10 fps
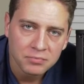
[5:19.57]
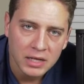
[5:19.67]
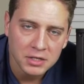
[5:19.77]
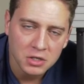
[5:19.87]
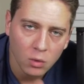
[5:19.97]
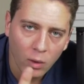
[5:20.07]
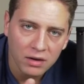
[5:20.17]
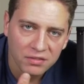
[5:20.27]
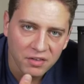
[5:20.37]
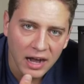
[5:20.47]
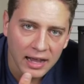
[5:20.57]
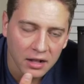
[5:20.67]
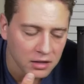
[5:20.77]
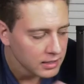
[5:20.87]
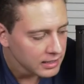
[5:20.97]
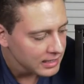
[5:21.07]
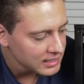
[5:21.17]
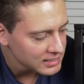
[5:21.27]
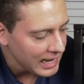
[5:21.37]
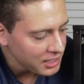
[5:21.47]
And so one file
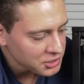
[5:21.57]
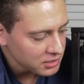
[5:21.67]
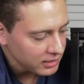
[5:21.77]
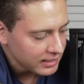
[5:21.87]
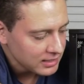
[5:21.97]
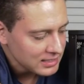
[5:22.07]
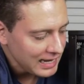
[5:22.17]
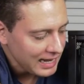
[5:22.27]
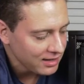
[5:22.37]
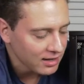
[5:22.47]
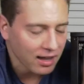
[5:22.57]
is actually contained